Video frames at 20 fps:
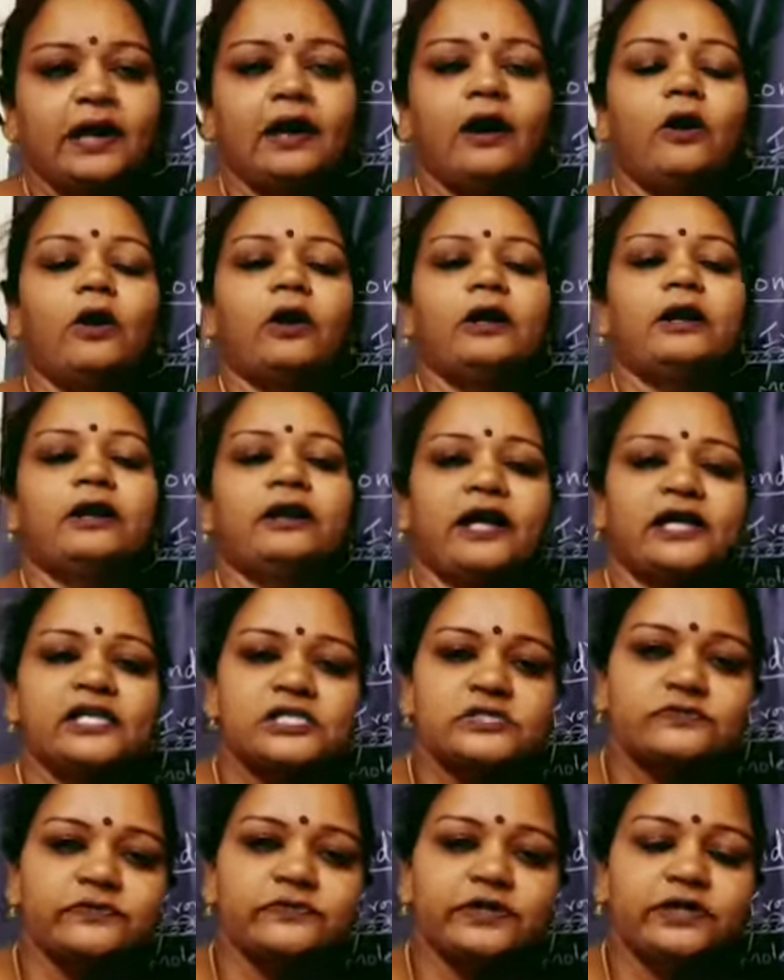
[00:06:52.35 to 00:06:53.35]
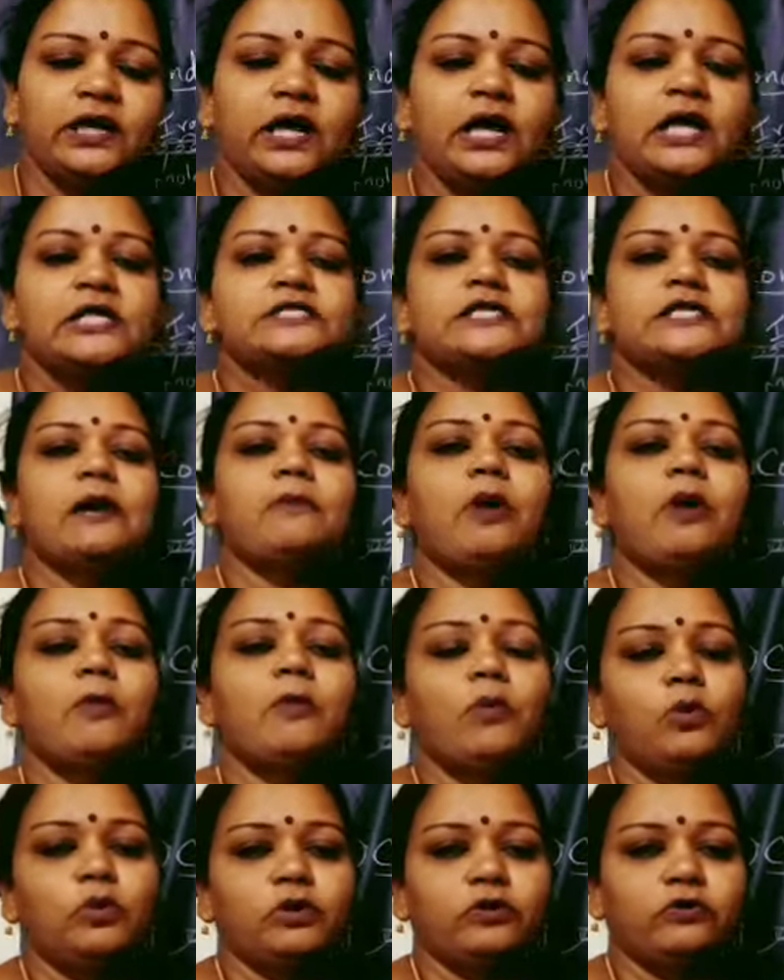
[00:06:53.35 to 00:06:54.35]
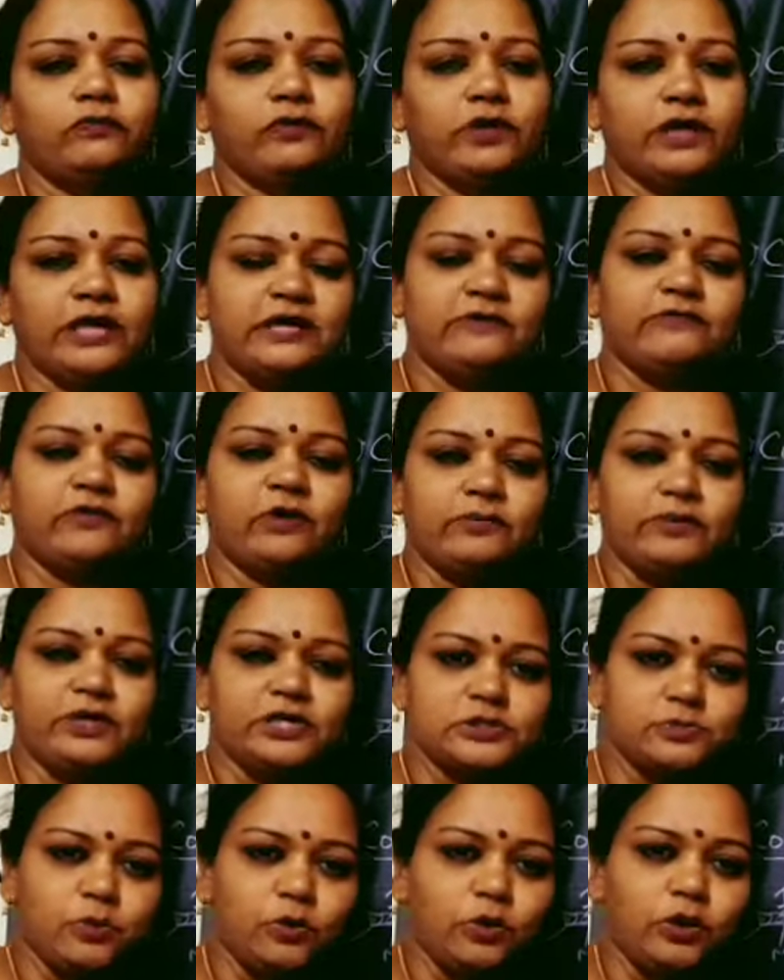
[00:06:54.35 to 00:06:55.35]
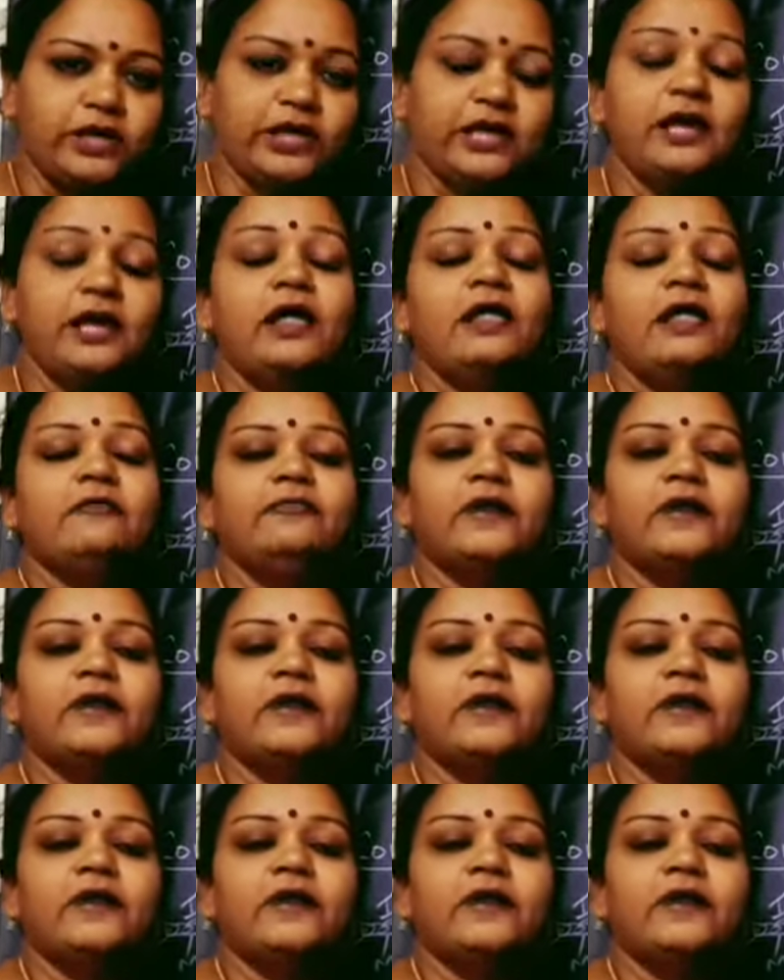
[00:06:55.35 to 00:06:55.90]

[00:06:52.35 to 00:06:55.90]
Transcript: or transfer some amount of heat from its body.